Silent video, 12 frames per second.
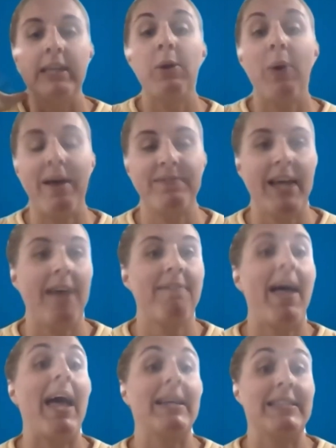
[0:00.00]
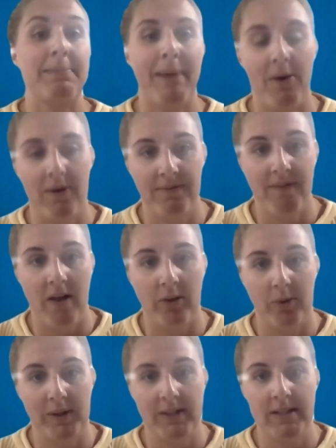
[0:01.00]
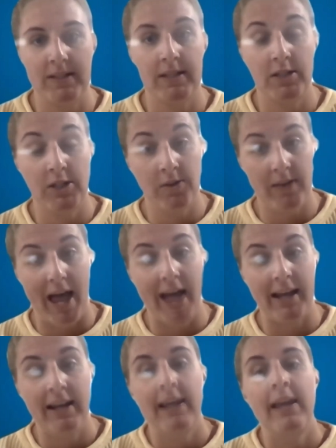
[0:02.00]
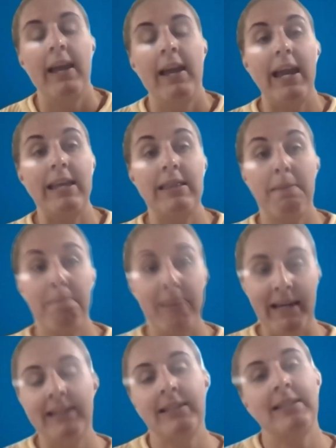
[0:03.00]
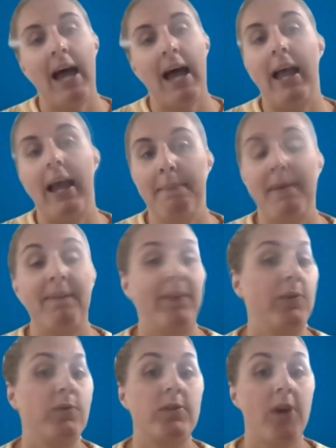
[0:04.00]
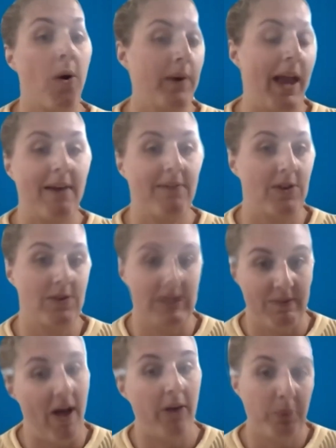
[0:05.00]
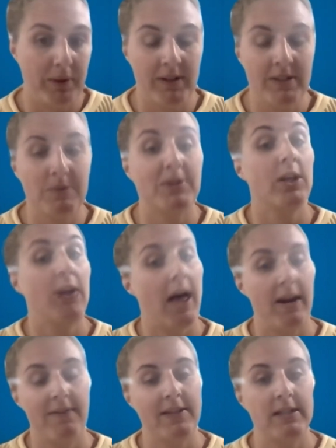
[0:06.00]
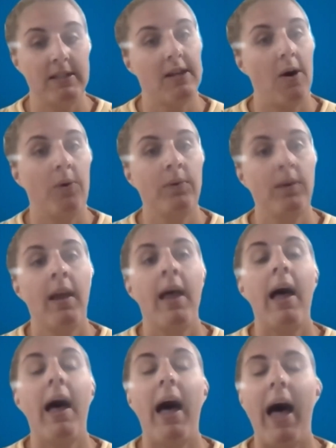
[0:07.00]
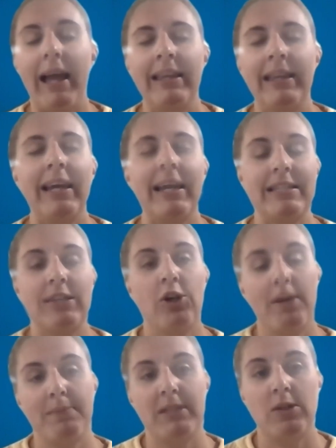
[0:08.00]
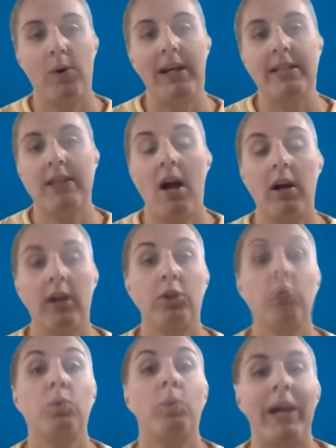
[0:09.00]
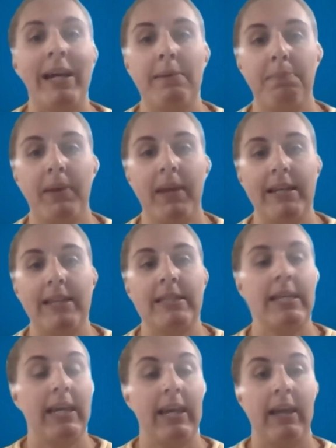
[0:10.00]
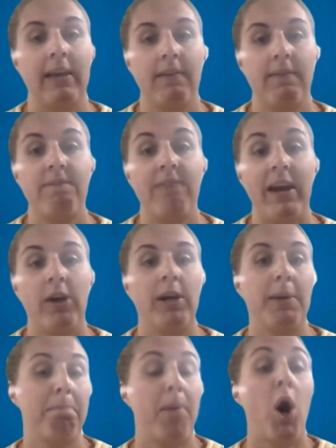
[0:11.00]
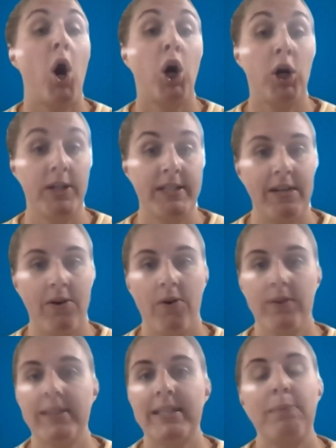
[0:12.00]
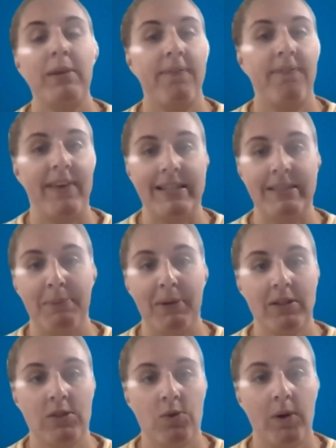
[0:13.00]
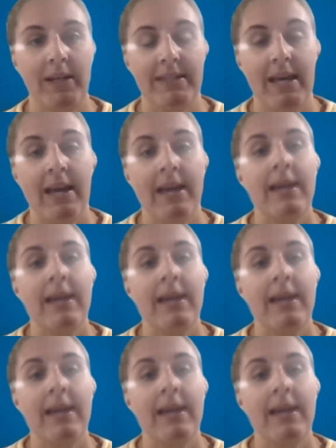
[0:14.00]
You have to have X amount of followers to do that. In the meantime, if you don't have those followers, which a lot of us don't, I think Instagram stories are a great place to get very personal. Same with Facebook stories.